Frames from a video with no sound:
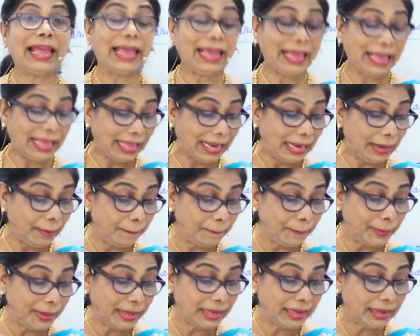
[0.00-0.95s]

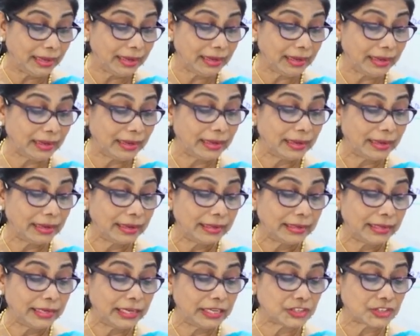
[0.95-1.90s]
Helping
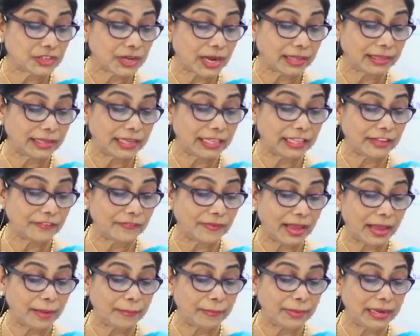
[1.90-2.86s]
each other in the
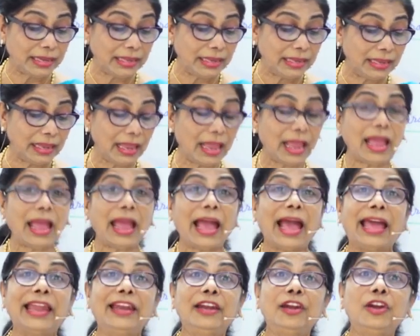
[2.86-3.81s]
family
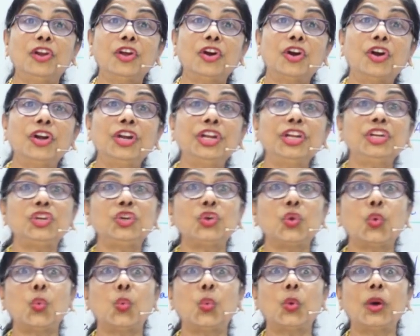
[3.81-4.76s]
and learning
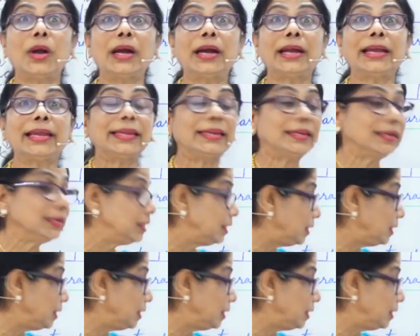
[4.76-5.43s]
to work in a